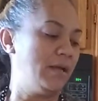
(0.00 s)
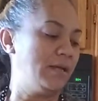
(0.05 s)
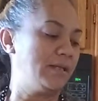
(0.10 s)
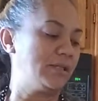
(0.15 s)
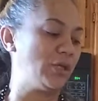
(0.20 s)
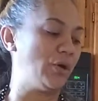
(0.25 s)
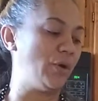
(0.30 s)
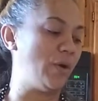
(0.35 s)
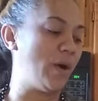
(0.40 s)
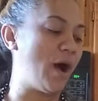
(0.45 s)

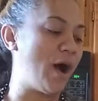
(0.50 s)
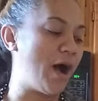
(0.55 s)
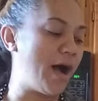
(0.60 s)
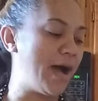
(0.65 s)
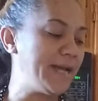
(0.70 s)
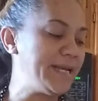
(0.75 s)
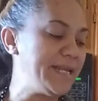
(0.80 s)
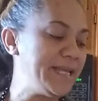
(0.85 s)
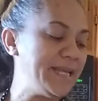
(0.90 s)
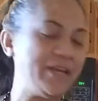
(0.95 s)
So
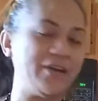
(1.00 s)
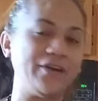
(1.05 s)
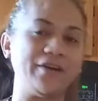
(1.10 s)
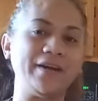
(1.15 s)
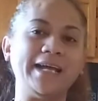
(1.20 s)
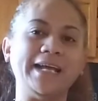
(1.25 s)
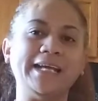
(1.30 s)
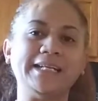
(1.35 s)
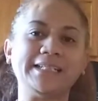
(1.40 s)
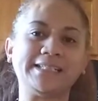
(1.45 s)
on
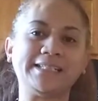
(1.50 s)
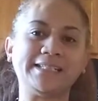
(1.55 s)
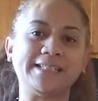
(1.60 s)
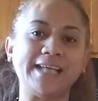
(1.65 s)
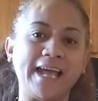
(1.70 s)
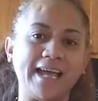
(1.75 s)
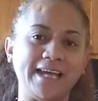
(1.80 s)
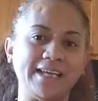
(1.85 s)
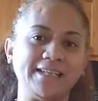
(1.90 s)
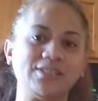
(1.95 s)
here, it
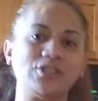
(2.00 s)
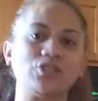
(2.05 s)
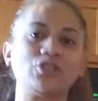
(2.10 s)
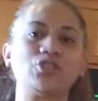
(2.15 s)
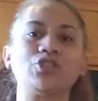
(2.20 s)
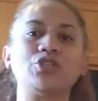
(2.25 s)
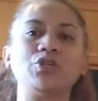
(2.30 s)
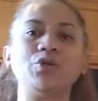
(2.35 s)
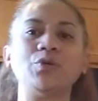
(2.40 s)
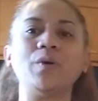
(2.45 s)
says
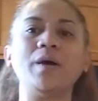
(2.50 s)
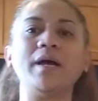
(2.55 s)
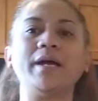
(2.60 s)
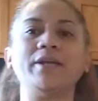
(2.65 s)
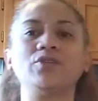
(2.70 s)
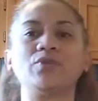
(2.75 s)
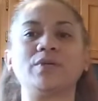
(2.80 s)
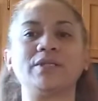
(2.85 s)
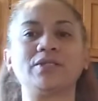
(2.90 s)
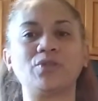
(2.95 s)

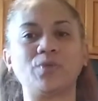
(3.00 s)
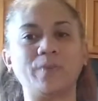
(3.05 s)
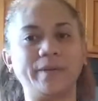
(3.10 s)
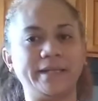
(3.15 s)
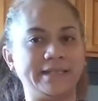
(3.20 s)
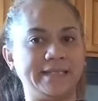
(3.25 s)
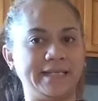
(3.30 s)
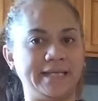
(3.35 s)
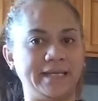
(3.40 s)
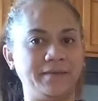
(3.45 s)

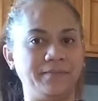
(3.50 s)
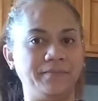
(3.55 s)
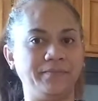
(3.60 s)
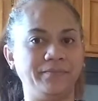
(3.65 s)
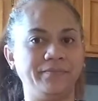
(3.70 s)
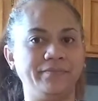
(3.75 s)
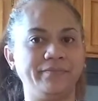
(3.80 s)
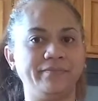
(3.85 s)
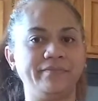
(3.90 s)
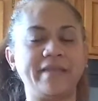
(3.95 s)
220.
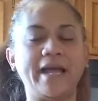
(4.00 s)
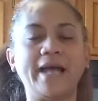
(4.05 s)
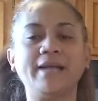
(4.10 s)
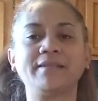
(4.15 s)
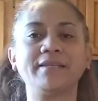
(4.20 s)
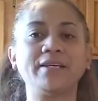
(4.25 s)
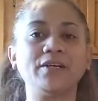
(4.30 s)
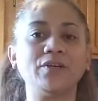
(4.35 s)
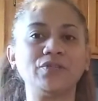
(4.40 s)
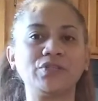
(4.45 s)

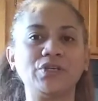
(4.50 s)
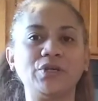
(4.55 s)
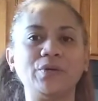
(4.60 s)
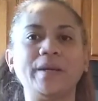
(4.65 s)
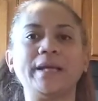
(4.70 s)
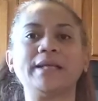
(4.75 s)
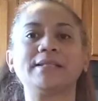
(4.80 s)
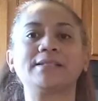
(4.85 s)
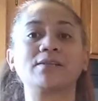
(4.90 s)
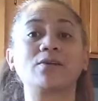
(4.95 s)
That tells you
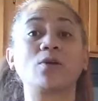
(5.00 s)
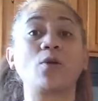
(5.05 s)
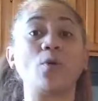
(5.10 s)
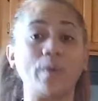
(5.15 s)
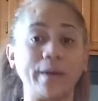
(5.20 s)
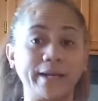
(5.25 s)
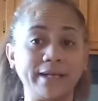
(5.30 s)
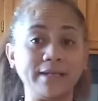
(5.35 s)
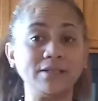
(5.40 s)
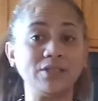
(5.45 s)
it's
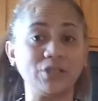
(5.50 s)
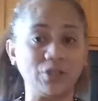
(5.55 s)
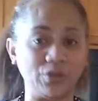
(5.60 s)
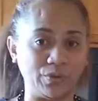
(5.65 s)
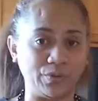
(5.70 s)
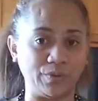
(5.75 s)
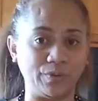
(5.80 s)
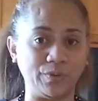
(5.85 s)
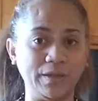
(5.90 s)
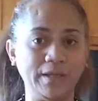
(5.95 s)
going
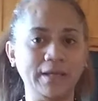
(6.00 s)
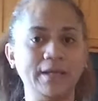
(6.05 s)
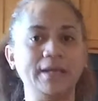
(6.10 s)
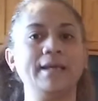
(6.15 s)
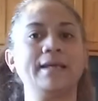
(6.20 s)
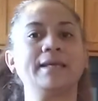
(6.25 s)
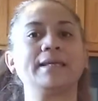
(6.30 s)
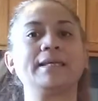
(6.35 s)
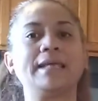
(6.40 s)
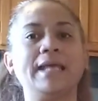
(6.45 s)
to
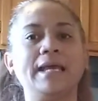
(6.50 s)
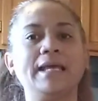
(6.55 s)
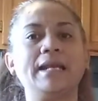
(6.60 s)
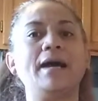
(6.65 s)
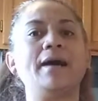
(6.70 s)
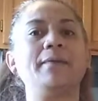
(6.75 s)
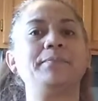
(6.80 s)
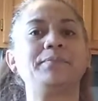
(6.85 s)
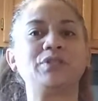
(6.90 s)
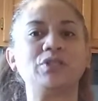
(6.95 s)
get
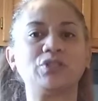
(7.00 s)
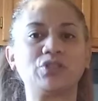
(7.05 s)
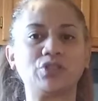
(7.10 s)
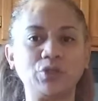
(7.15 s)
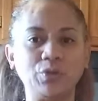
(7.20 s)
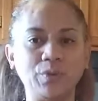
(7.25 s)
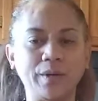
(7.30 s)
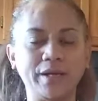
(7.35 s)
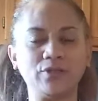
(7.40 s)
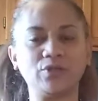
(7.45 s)
up to
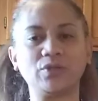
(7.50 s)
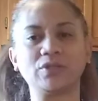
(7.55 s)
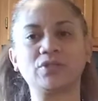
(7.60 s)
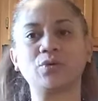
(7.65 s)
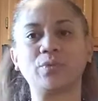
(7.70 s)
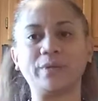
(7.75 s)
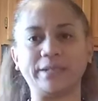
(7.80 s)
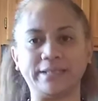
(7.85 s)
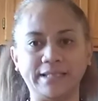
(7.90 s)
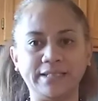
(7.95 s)

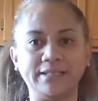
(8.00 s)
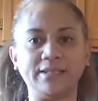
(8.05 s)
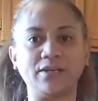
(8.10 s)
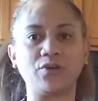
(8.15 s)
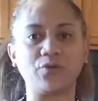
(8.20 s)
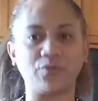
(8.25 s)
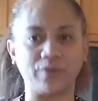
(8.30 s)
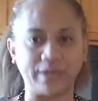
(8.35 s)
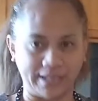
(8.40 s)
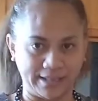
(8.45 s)
220
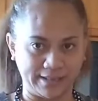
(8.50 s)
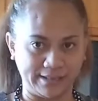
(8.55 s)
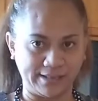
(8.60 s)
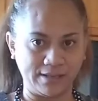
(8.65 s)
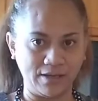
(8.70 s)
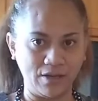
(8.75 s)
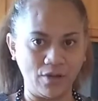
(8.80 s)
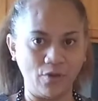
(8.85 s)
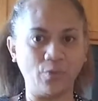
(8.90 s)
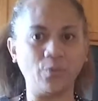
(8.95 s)

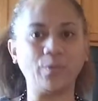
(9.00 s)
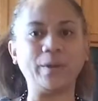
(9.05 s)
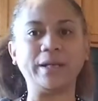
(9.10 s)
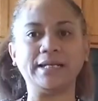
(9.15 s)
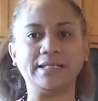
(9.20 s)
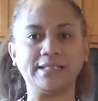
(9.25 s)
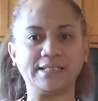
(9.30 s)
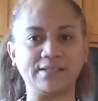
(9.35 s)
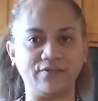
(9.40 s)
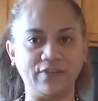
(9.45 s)
degrees when
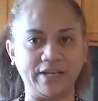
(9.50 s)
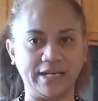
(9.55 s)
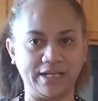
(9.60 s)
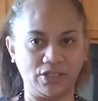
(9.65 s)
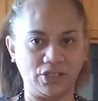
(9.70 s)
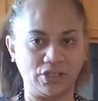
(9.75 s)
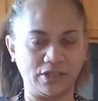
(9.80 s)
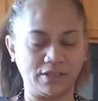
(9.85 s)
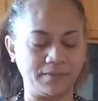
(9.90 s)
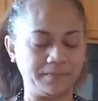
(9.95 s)
it's
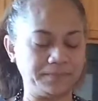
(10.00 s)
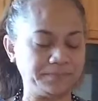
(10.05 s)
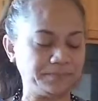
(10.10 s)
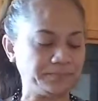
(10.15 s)
finished.